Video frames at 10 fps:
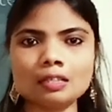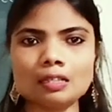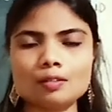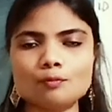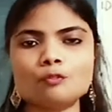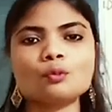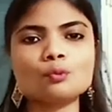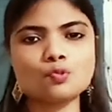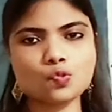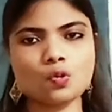fruits
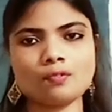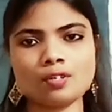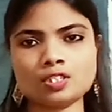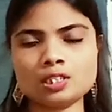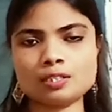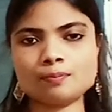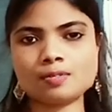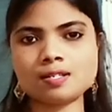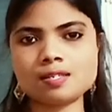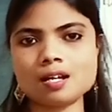or
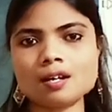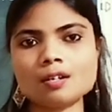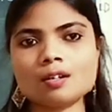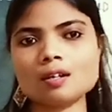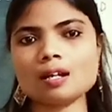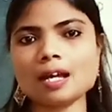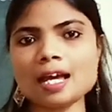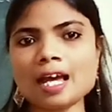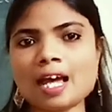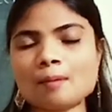vegetables are
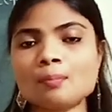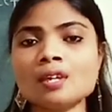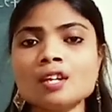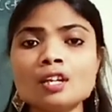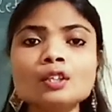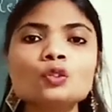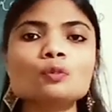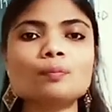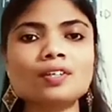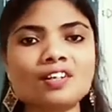appearing to
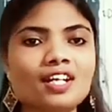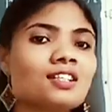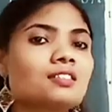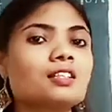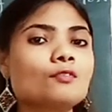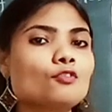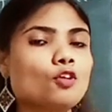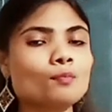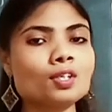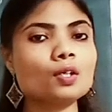be raised up from
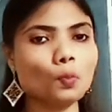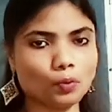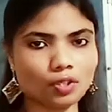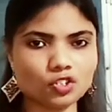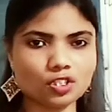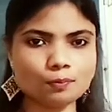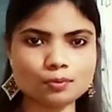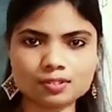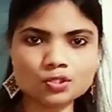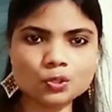their original
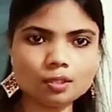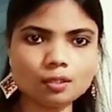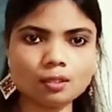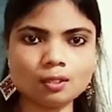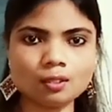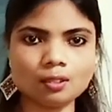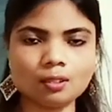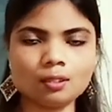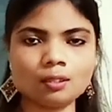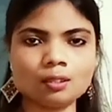position?
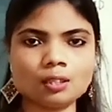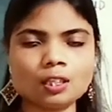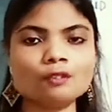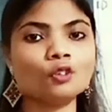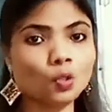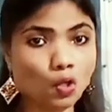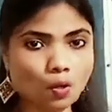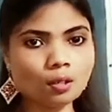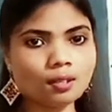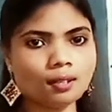If
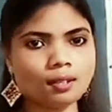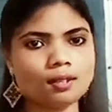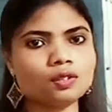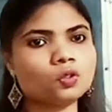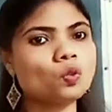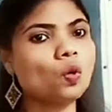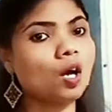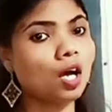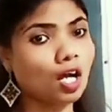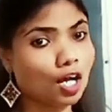not, so
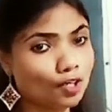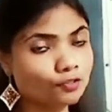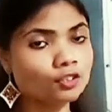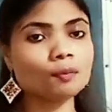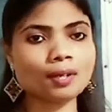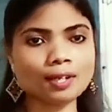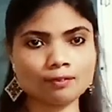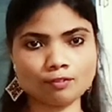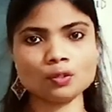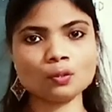after my
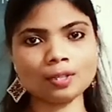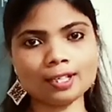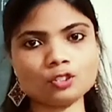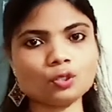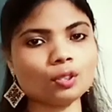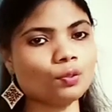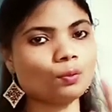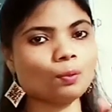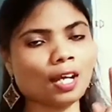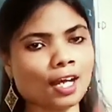video lecture, you
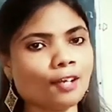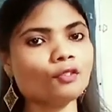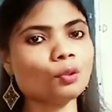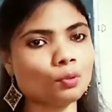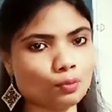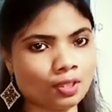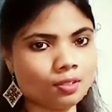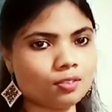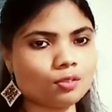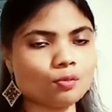have to do it.
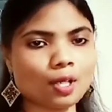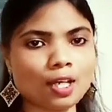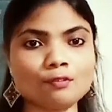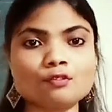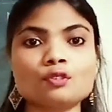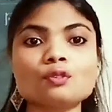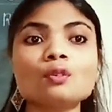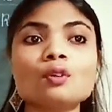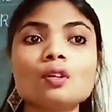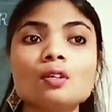You have to
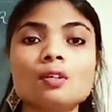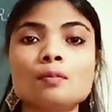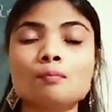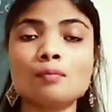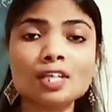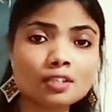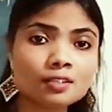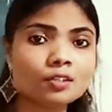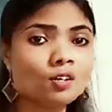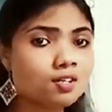make
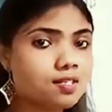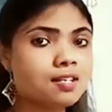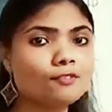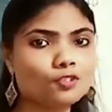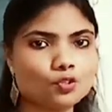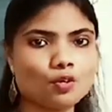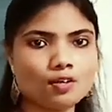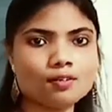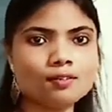yourself sure.